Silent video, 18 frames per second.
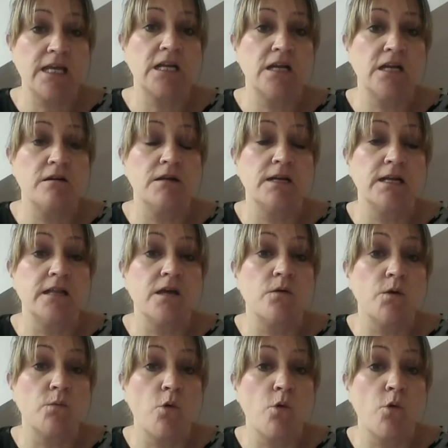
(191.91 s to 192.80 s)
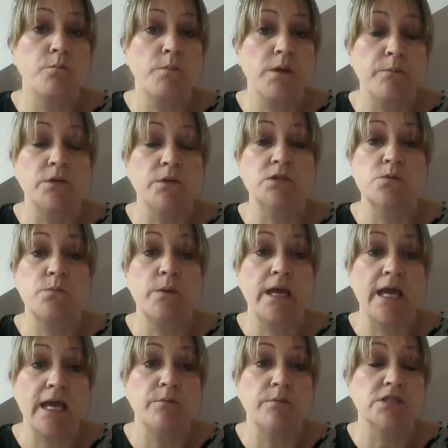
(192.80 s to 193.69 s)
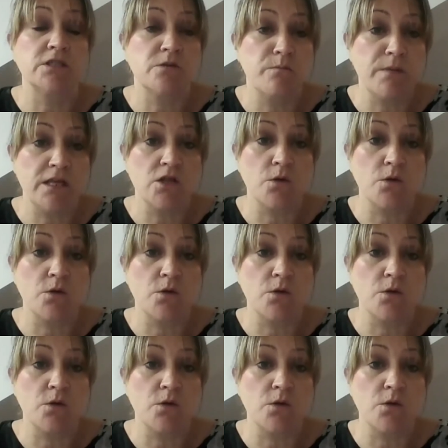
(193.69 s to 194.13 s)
clearly that we want people to be able to meet